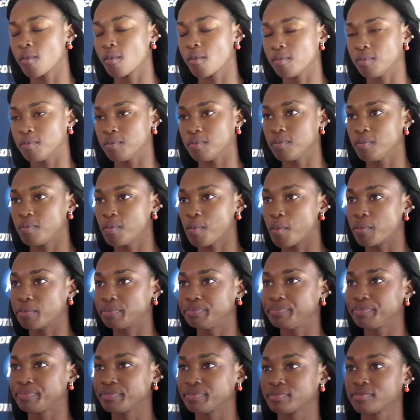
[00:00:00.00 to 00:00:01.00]
Third place.
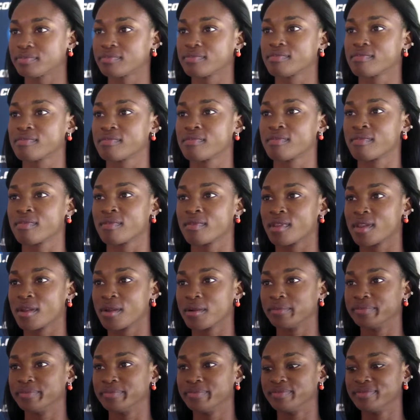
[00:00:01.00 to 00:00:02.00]
How's third place feeling
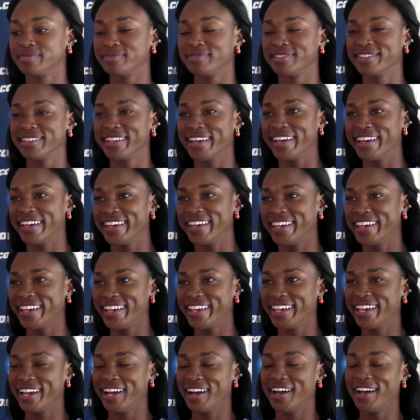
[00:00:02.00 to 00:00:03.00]
in that in that long
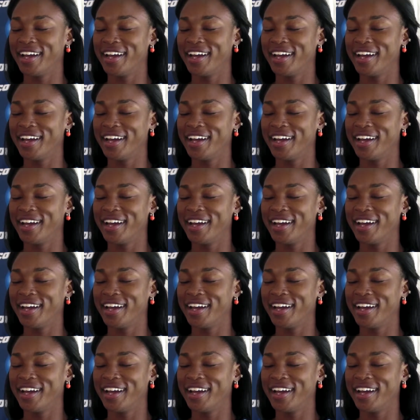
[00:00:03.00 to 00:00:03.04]
jump?